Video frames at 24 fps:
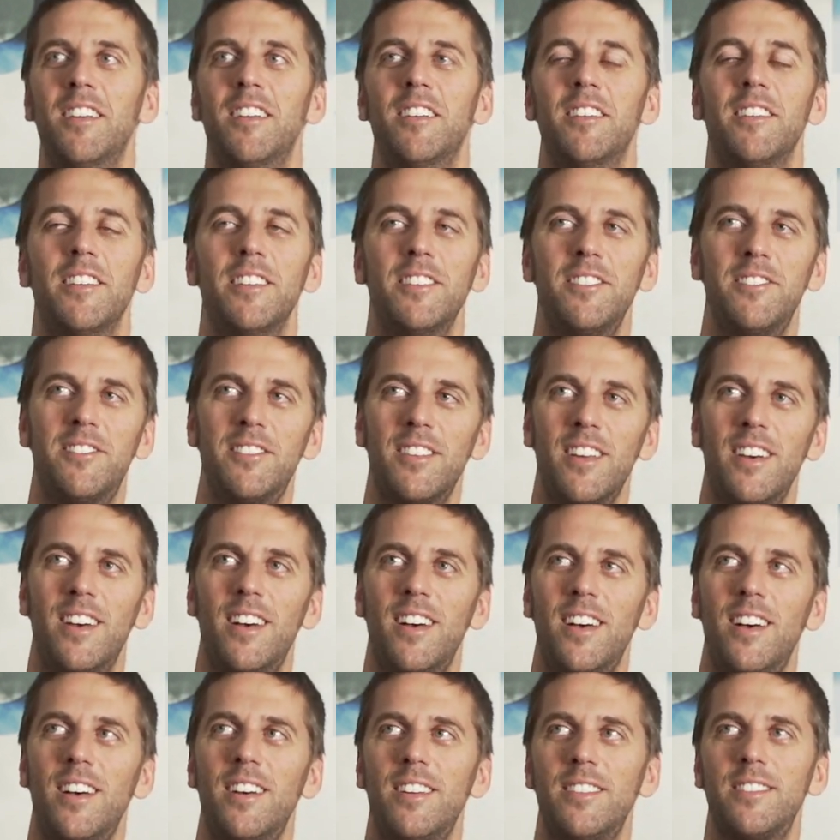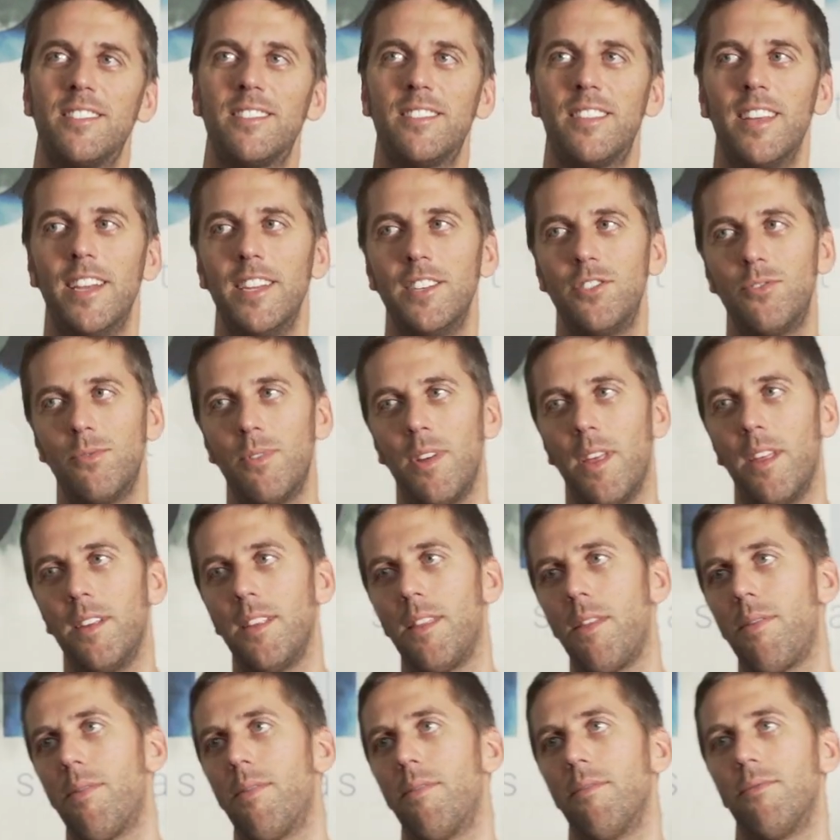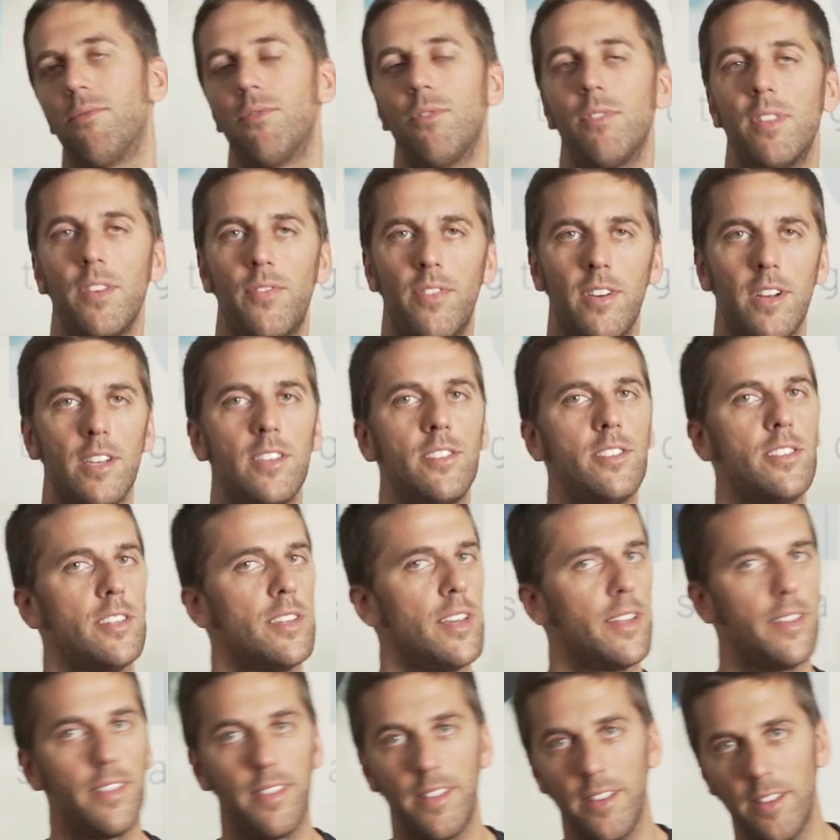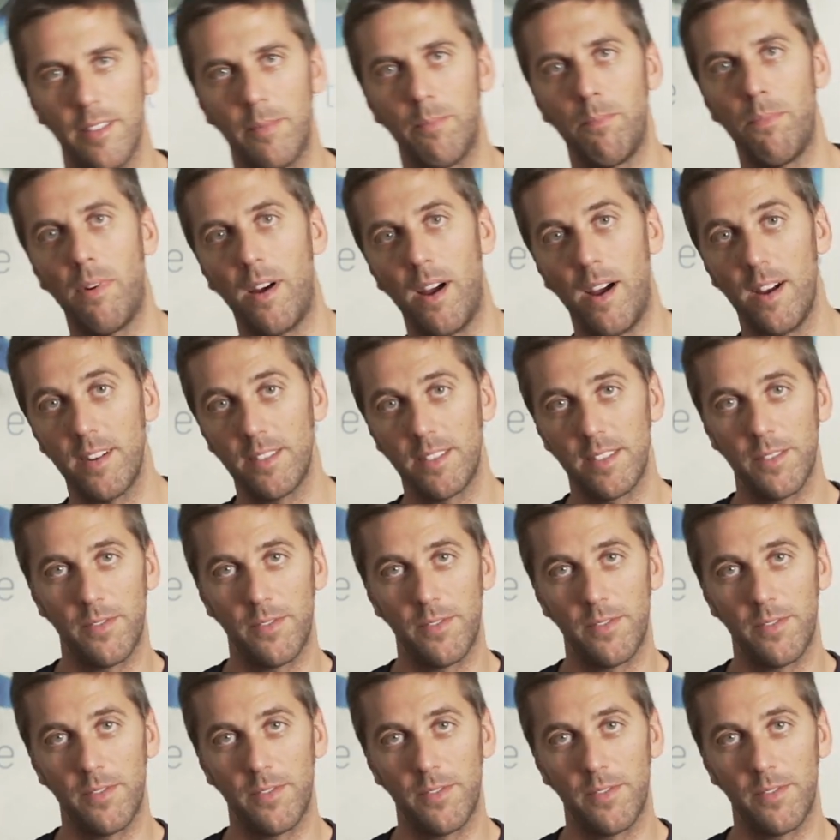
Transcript: It's a stage with two differentiated parts.